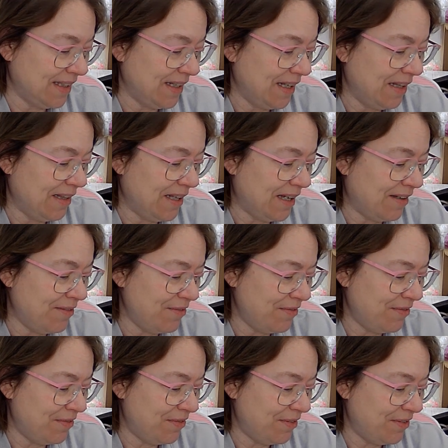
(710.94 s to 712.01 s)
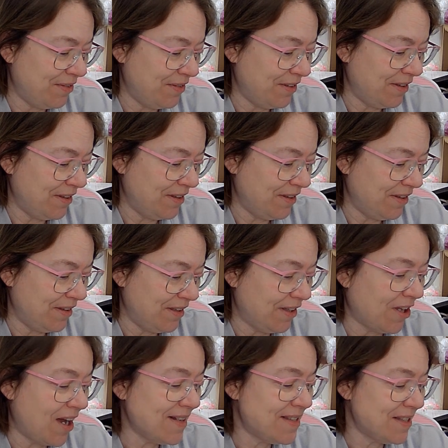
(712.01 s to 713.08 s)
Love.
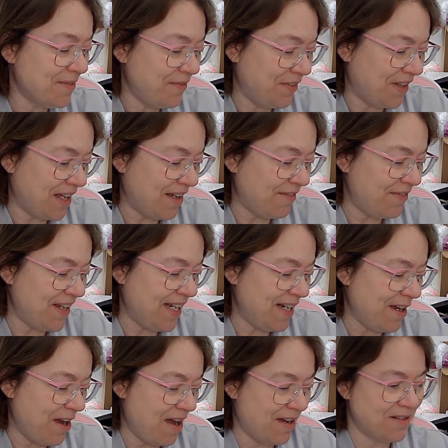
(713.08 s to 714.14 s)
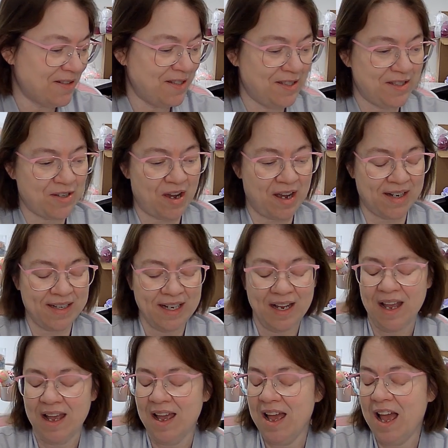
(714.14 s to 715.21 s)
Lots of love and hugs, Dawn.
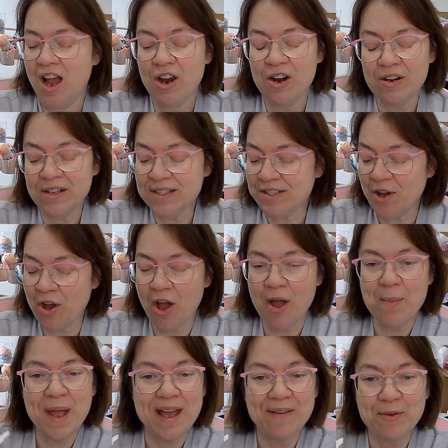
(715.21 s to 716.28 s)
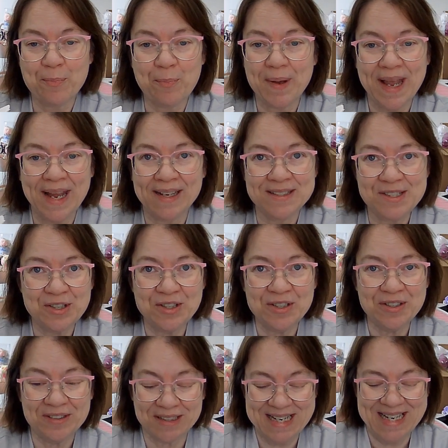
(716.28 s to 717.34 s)
Her and Tom have a
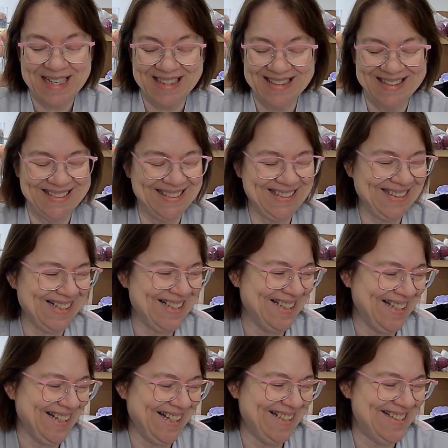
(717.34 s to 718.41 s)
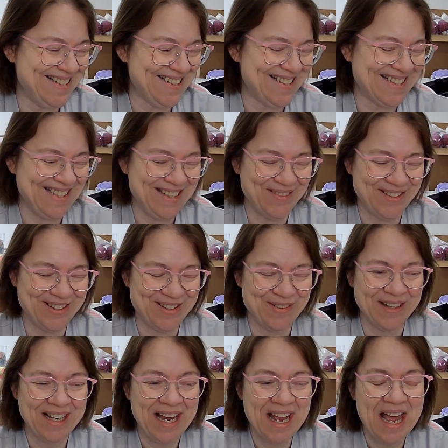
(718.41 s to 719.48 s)
banter. They just keep
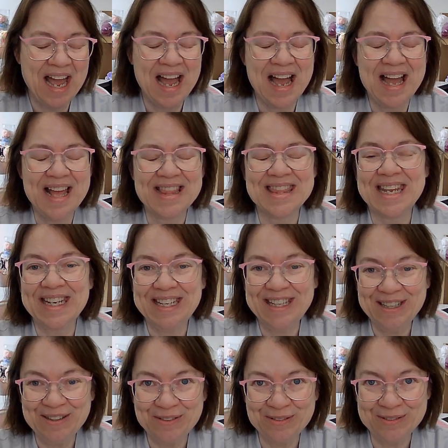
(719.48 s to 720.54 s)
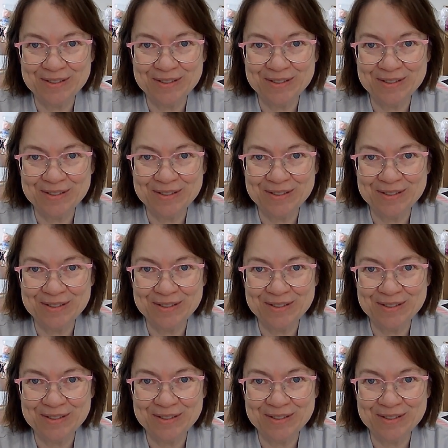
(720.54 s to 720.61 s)
going. Thank you